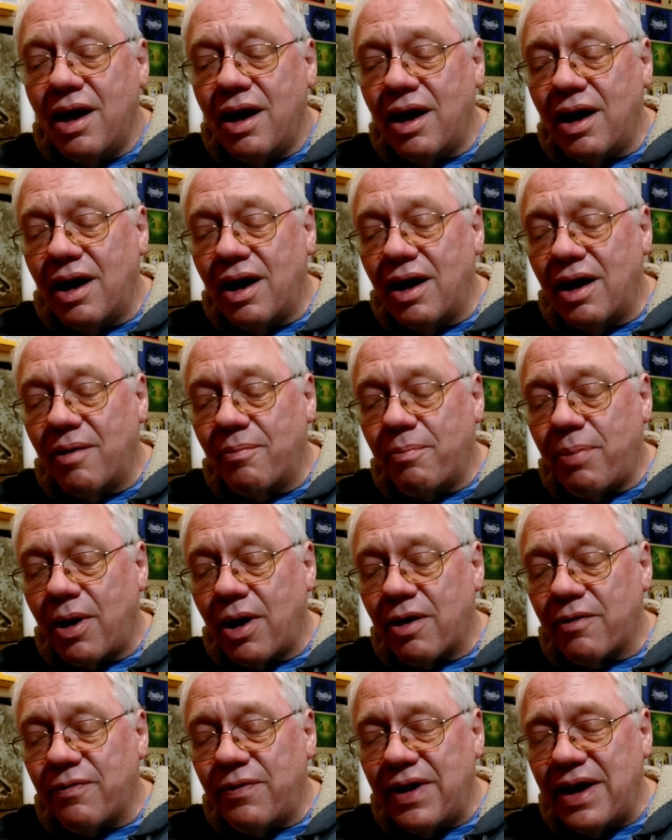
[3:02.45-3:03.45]

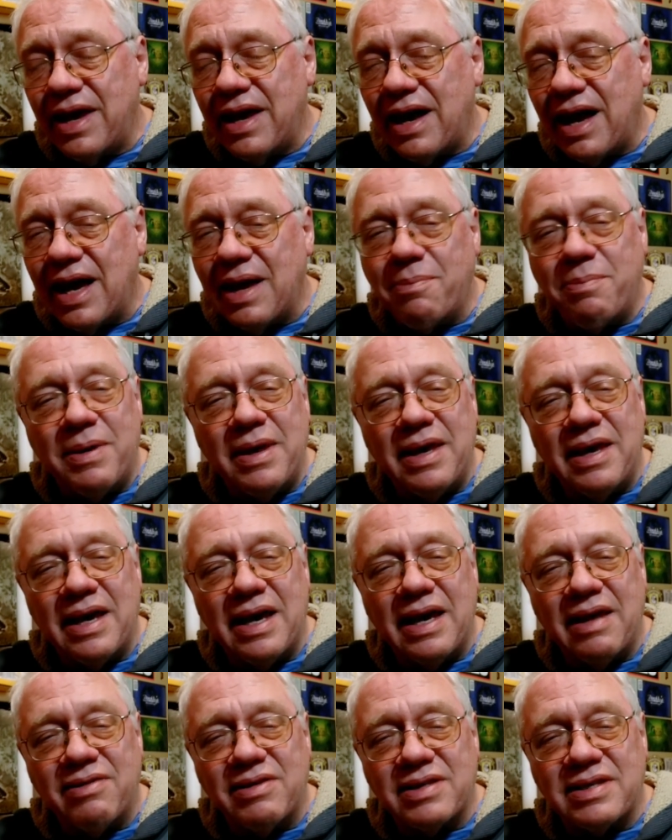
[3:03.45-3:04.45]
parfait
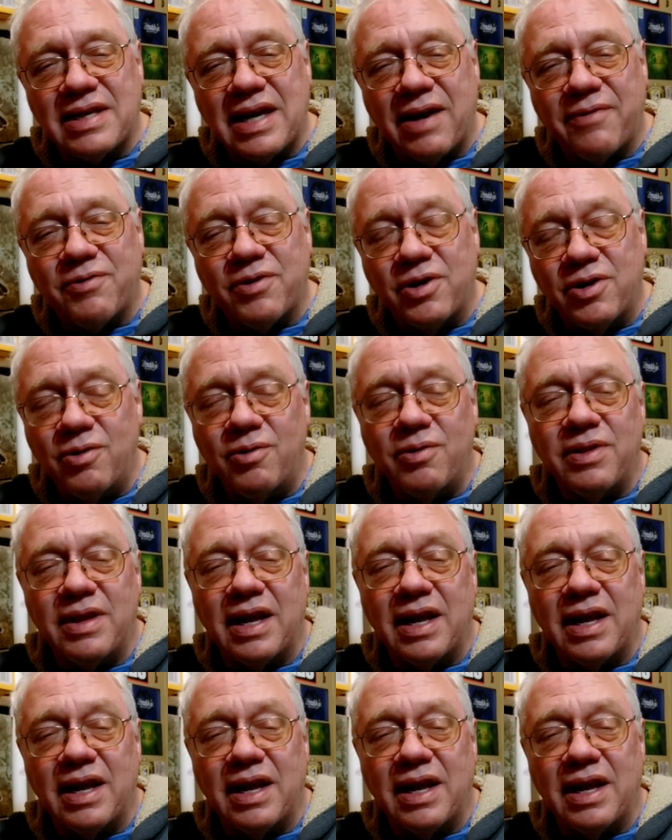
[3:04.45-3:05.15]
IPA this afternoon